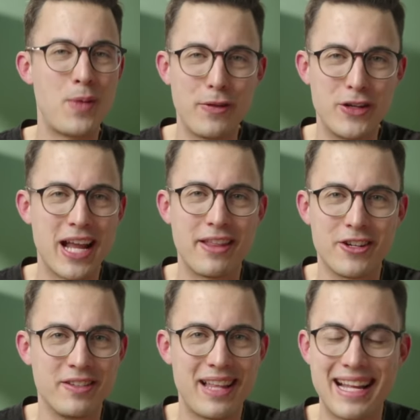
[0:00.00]
both
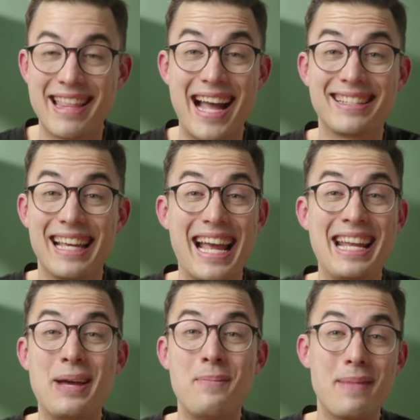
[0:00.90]
together like that's
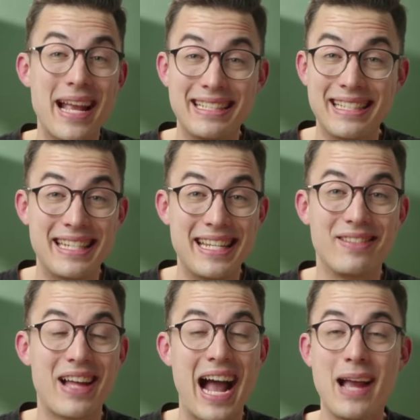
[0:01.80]
an amazing
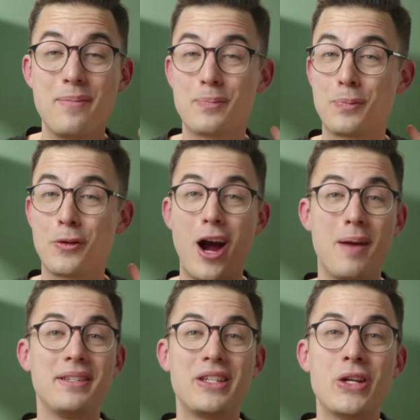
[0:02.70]
deal i
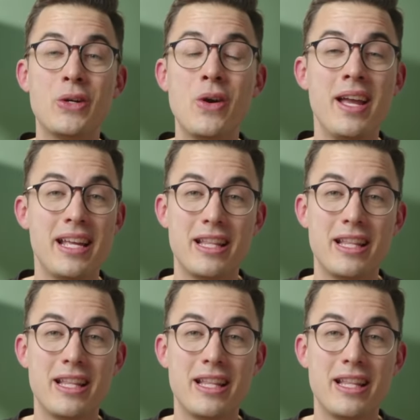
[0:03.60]
promise you